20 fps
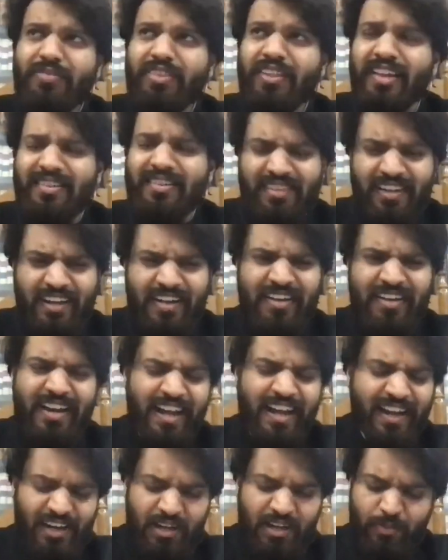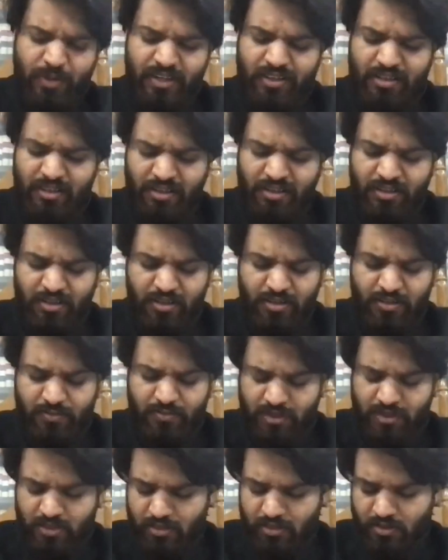say in an academic
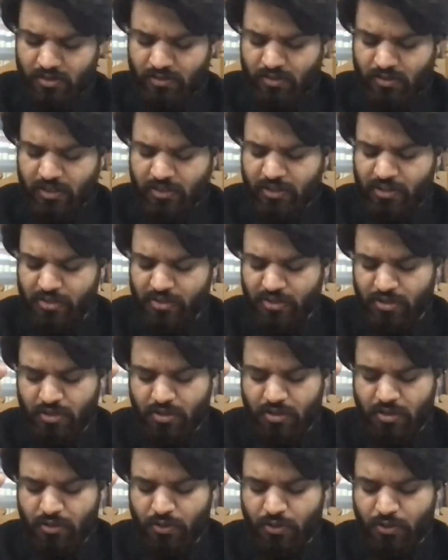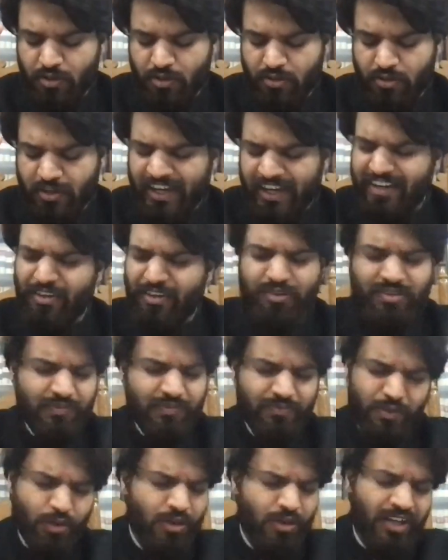literature, you are writing
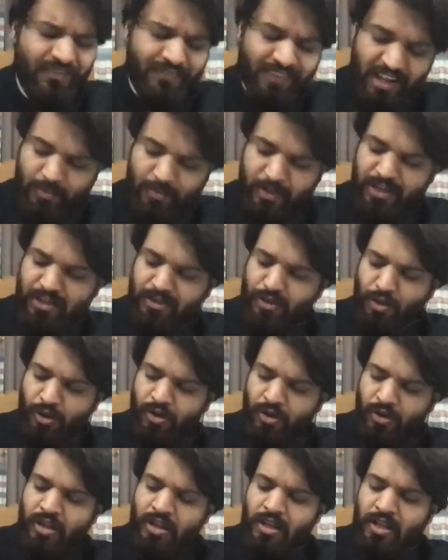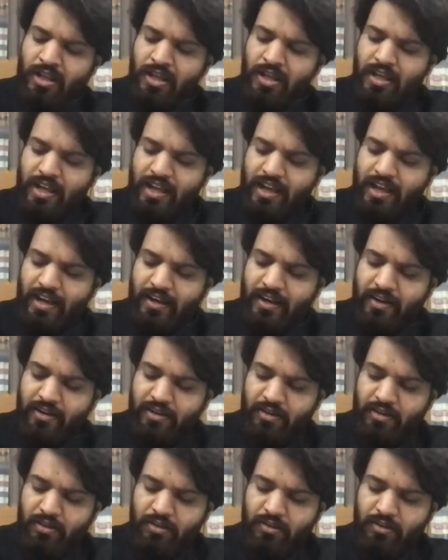something on environment law, and
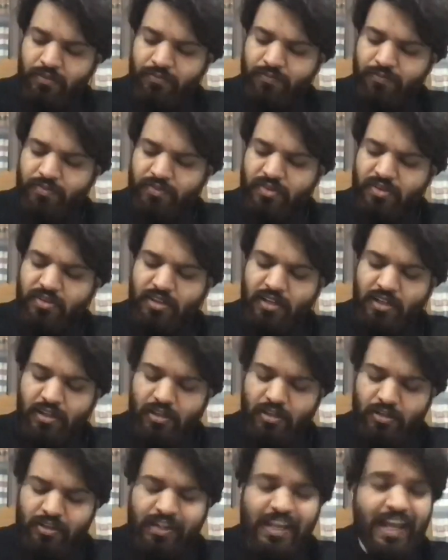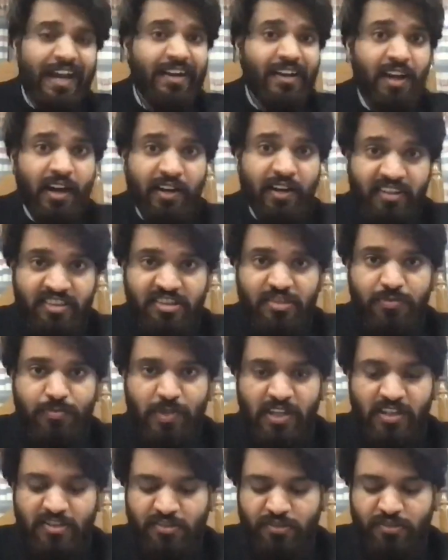say Garrett Hardin's
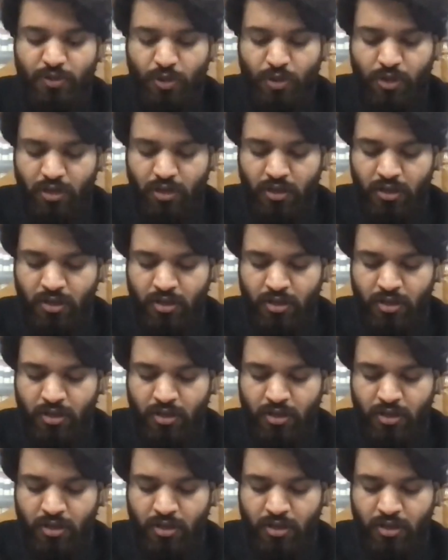piece on,